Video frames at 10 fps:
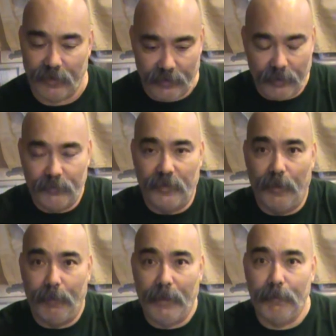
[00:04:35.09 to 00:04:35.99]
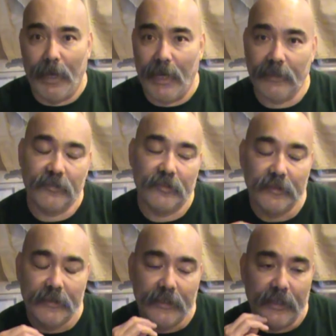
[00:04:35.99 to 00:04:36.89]
it comes in the big box,
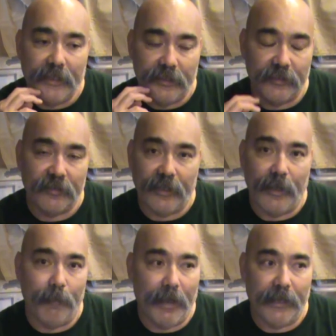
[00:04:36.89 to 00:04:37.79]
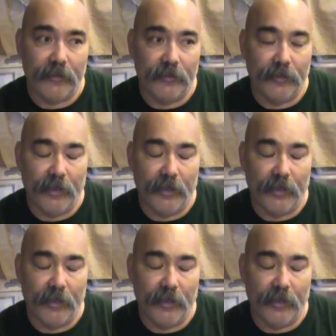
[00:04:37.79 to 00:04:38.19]
and you can see it at Michael.